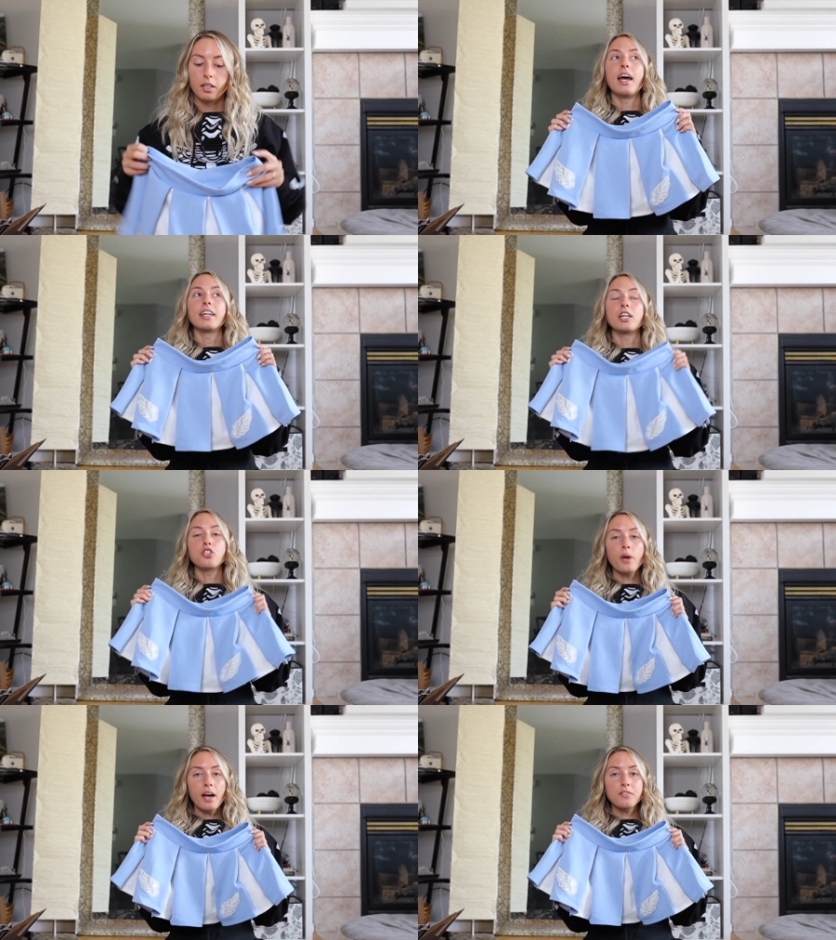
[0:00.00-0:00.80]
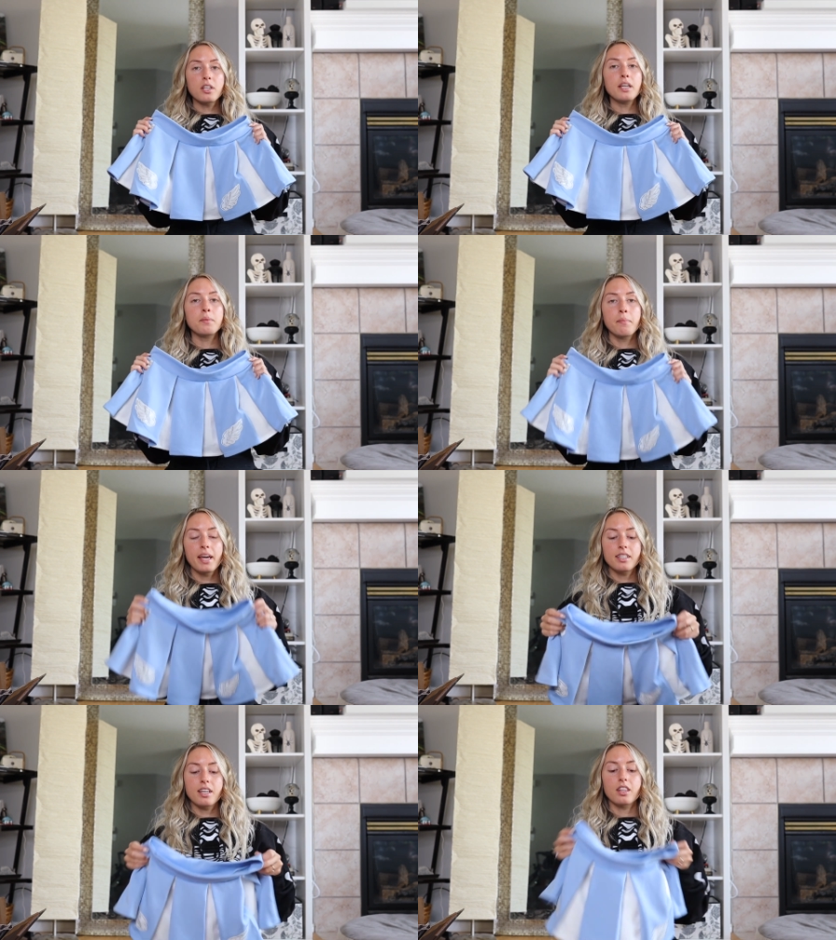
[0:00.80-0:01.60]
And I do have to
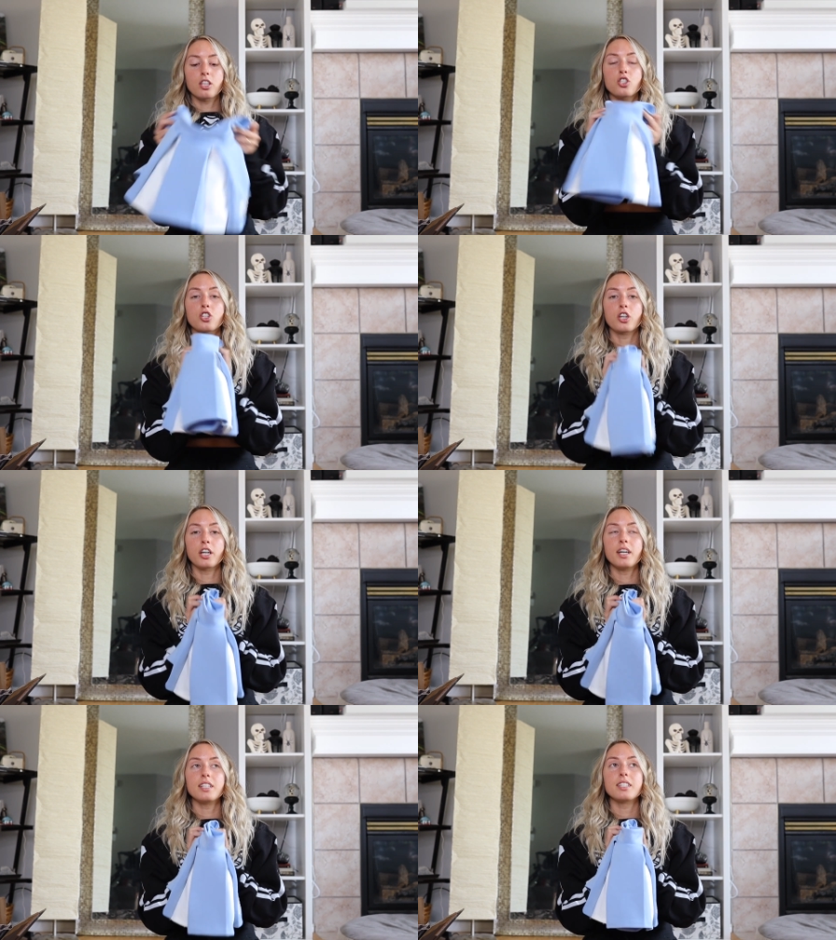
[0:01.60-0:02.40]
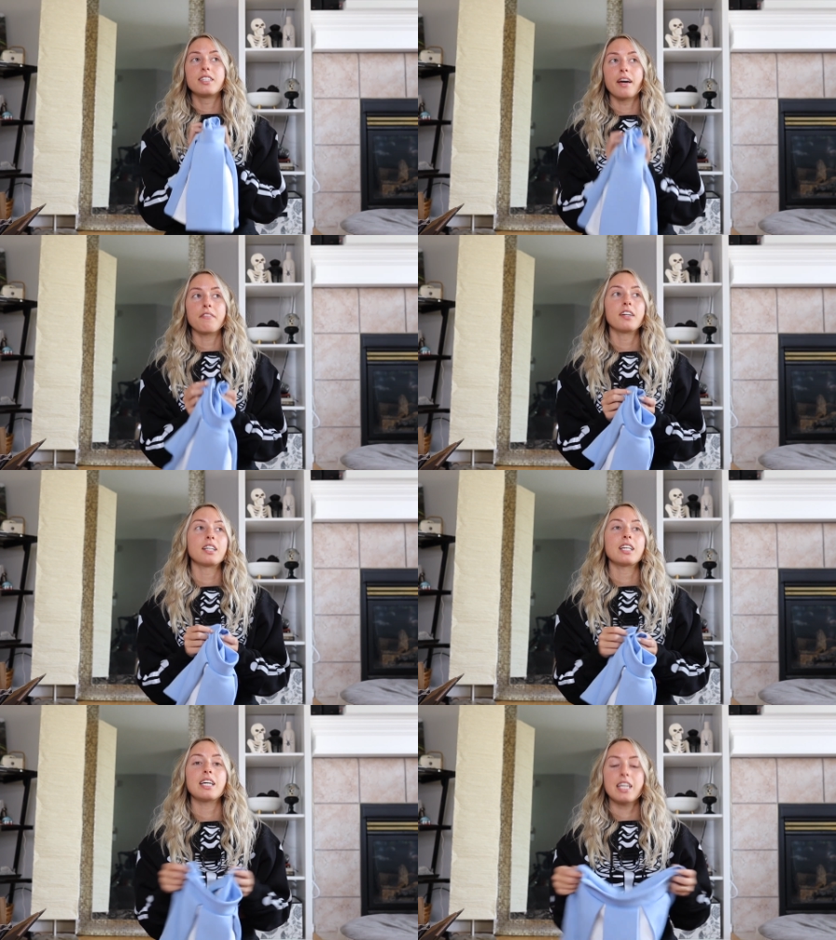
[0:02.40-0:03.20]
admit, the skirt
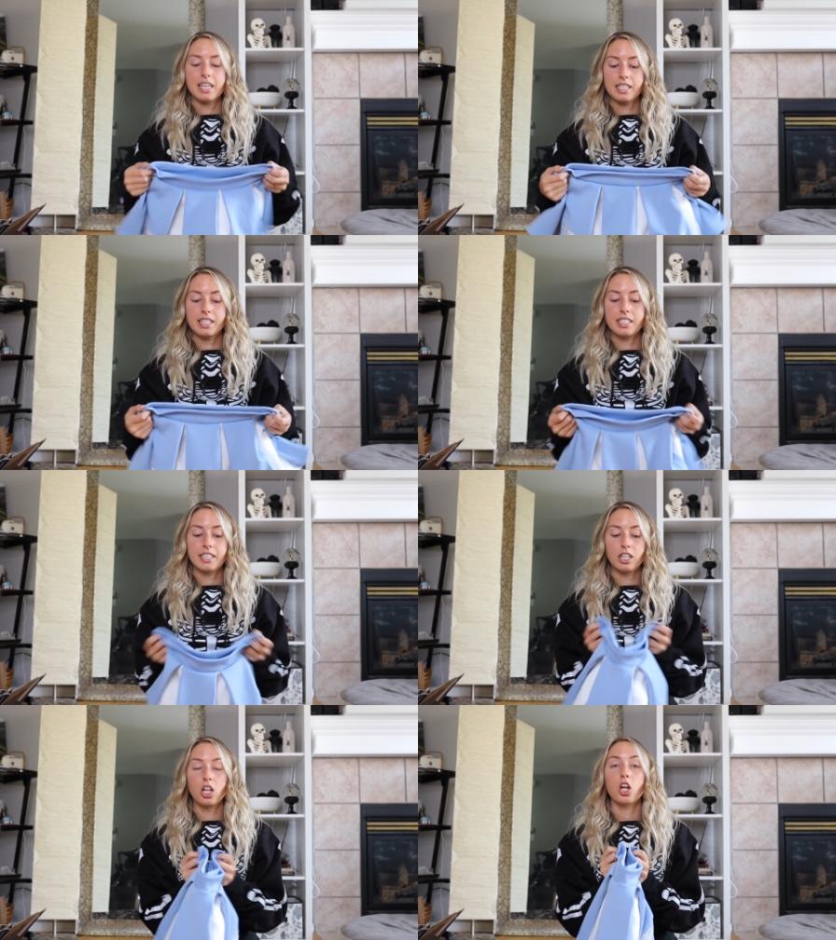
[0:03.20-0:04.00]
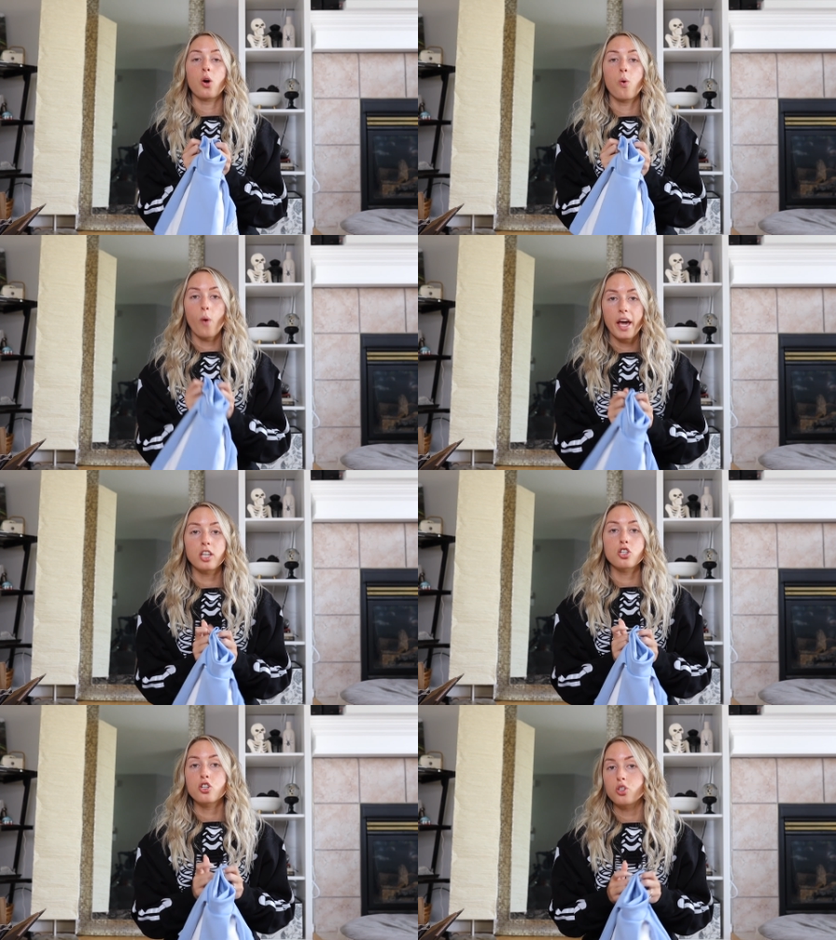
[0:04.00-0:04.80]
definitely is still
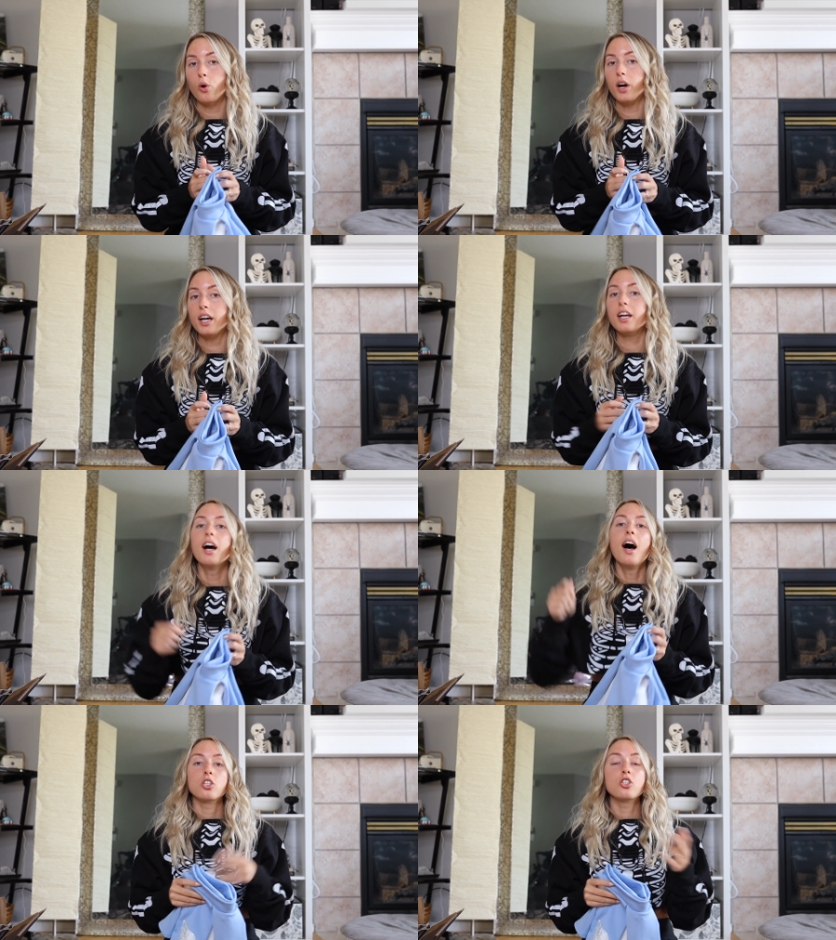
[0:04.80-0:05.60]
quite short.